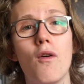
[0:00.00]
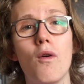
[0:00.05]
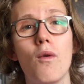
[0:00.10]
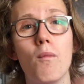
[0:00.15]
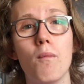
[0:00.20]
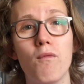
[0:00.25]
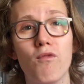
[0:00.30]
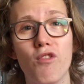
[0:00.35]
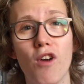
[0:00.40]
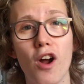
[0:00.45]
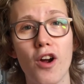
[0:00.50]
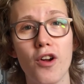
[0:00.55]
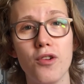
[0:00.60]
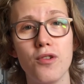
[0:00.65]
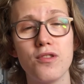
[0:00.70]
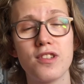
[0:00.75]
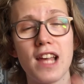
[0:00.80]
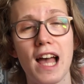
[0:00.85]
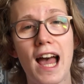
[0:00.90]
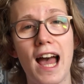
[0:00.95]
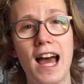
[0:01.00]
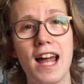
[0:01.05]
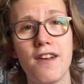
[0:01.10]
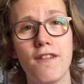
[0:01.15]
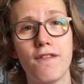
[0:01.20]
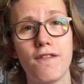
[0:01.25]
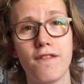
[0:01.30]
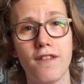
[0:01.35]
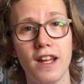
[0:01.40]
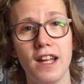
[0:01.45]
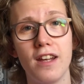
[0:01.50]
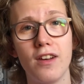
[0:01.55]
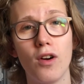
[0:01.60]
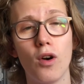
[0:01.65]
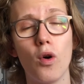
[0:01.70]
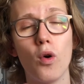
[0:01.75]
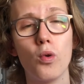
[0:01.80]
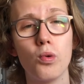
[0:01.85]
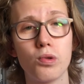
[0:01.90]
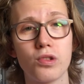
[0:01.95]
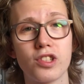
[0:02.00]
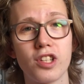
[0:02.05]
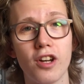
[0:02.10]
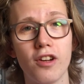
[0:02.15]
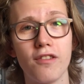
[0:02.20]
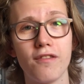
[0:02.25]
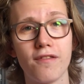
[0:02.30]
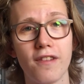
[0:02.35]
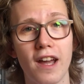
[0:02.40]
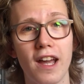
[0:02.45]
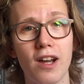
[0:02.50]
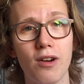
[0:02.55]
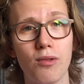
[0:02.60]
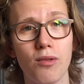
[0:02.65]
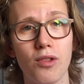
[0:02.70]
Rose and Finn also fail